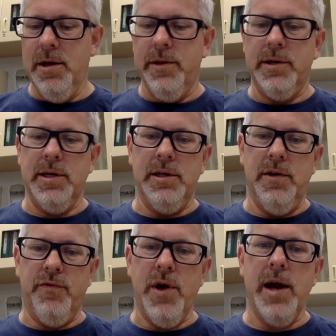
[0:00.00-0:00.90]
Looks like
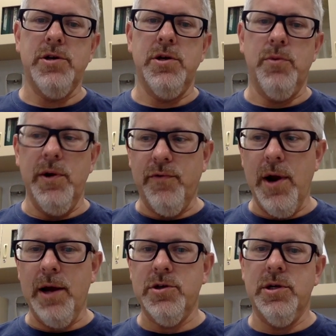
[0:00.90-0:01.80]
diffraction,
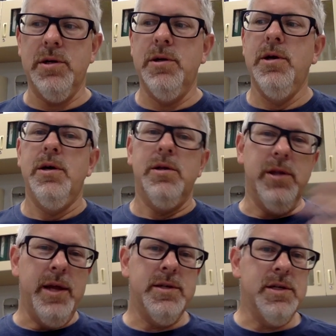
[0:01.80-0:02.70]
refraction,
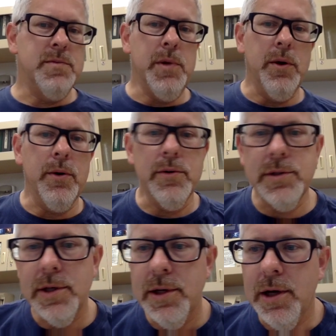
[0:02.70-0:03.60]
lenses, mirrors.